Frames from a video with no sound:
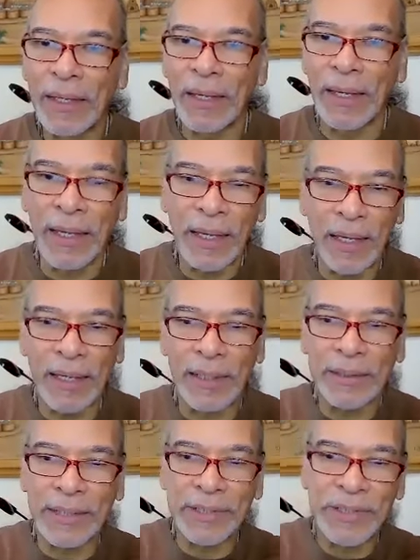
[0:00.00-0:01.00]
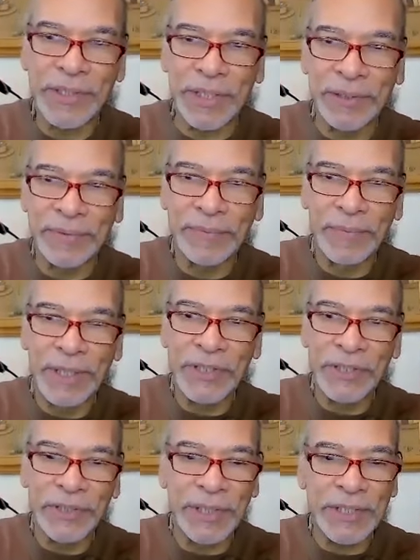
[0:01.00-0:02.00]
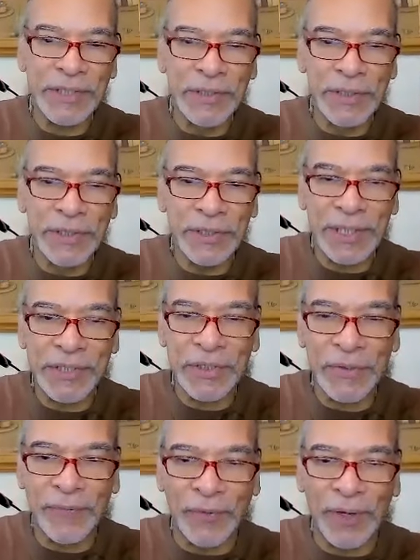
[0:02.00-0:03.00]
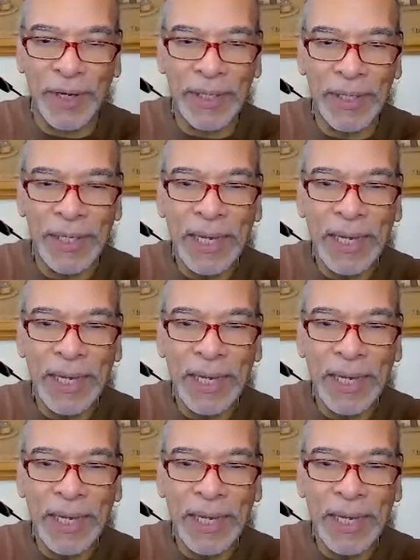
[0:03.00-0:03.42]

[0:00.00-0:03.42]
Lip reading: let's see. Let's look for.